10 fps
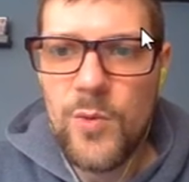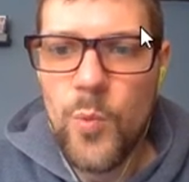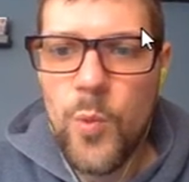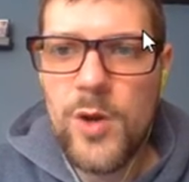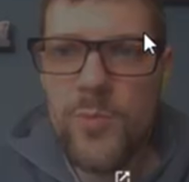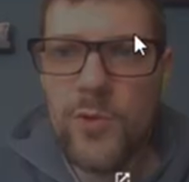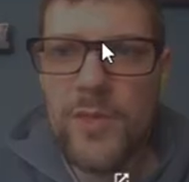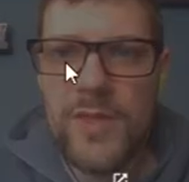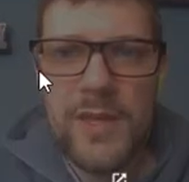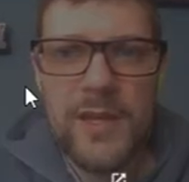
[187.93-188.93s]
one more
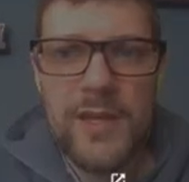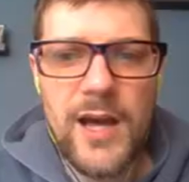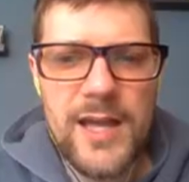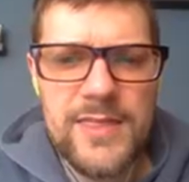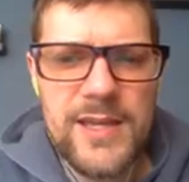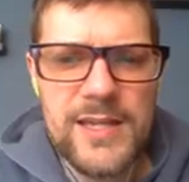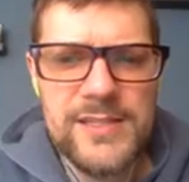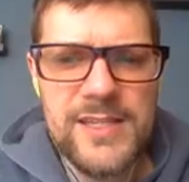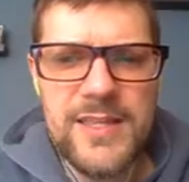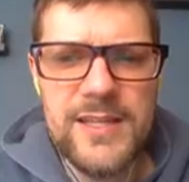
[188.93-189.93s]
thing, I think I
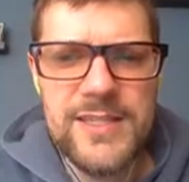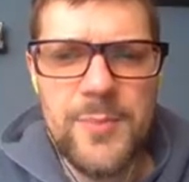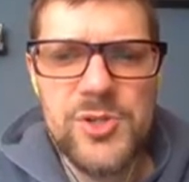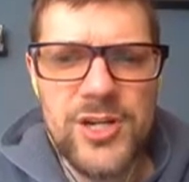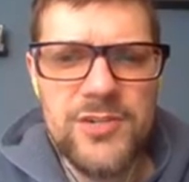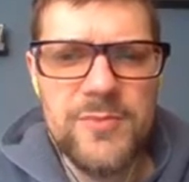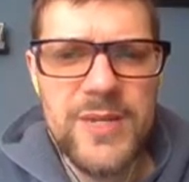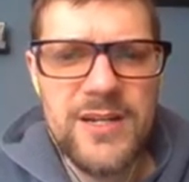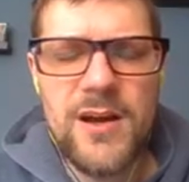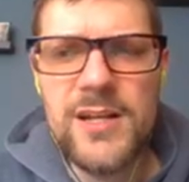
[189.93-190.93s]
said that temperature had to
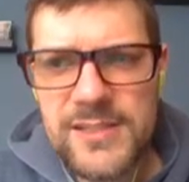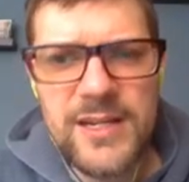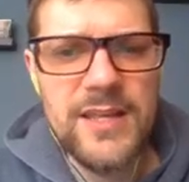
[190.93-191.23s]
remain constant.